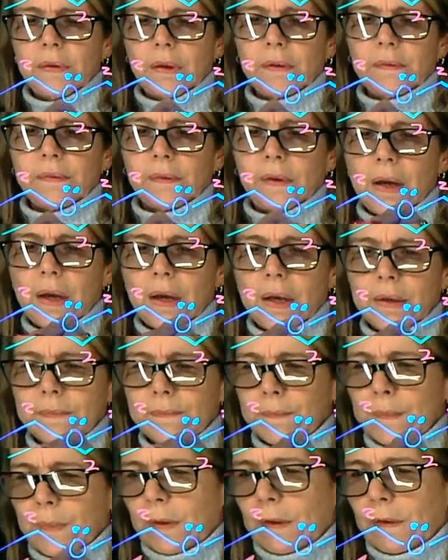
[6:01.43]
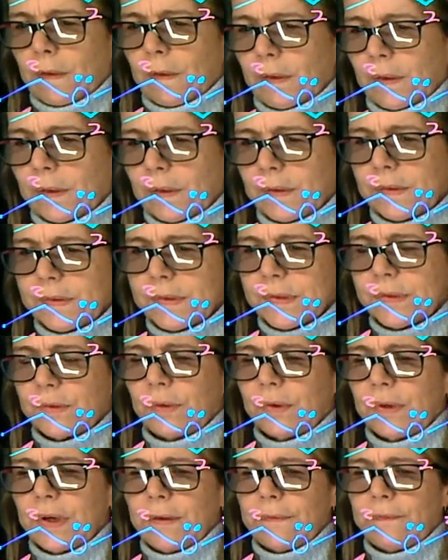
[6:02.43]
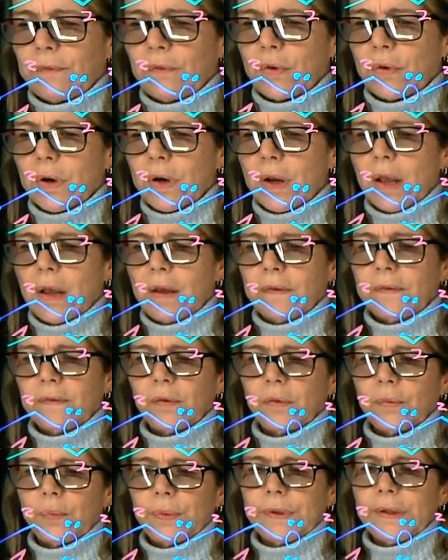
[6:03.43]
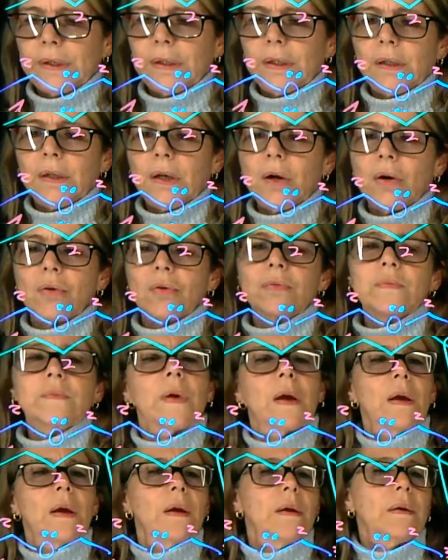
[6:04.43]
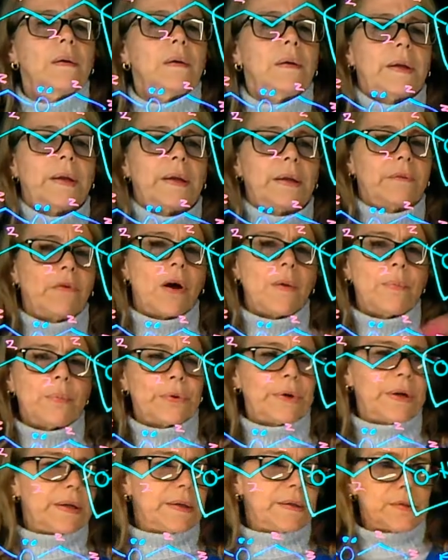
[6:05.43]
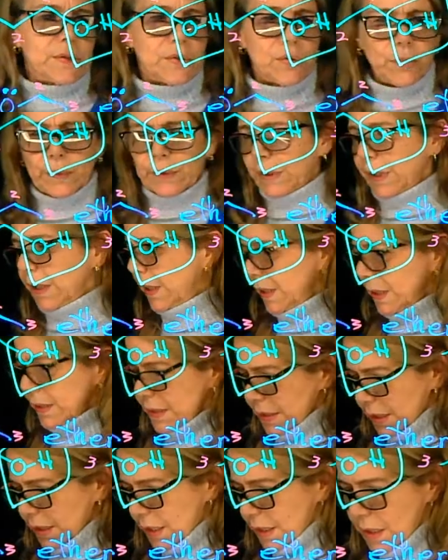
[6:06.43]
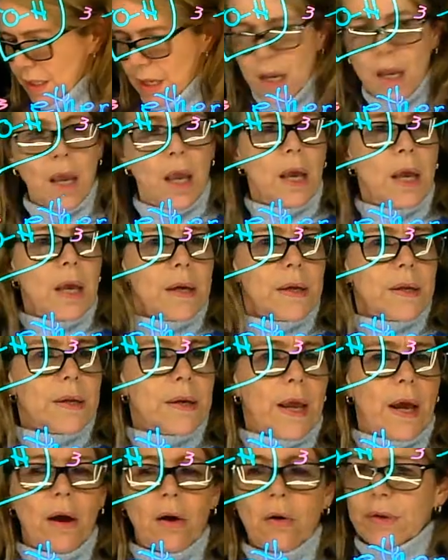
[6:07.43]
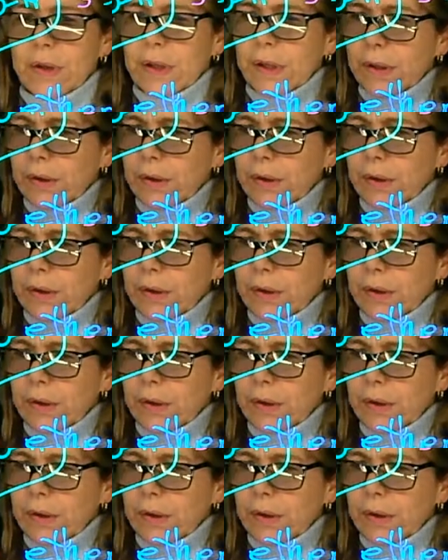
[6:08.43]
guy is 34. So pretty low. Can evaporate super easy. Now here